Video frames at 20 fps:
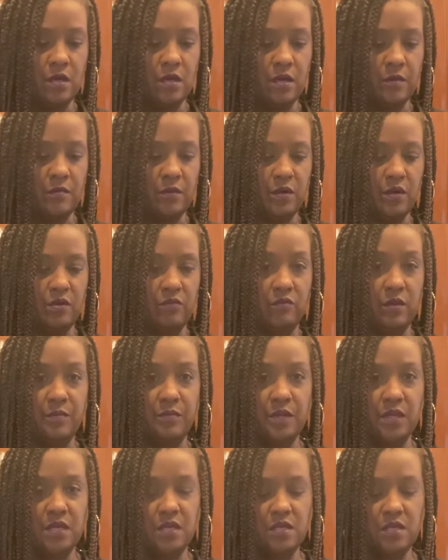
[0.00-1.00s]
I'm going to
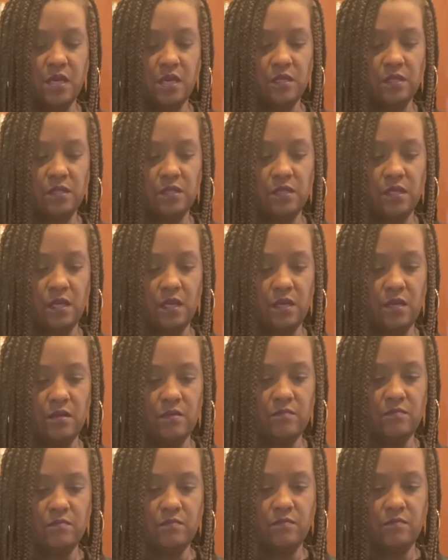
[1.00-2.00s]
repeat that
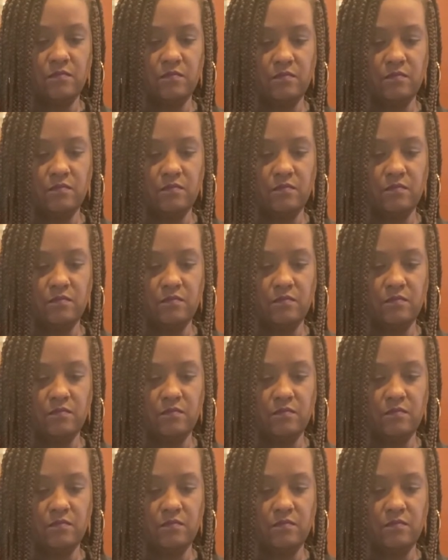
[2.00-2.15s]
same.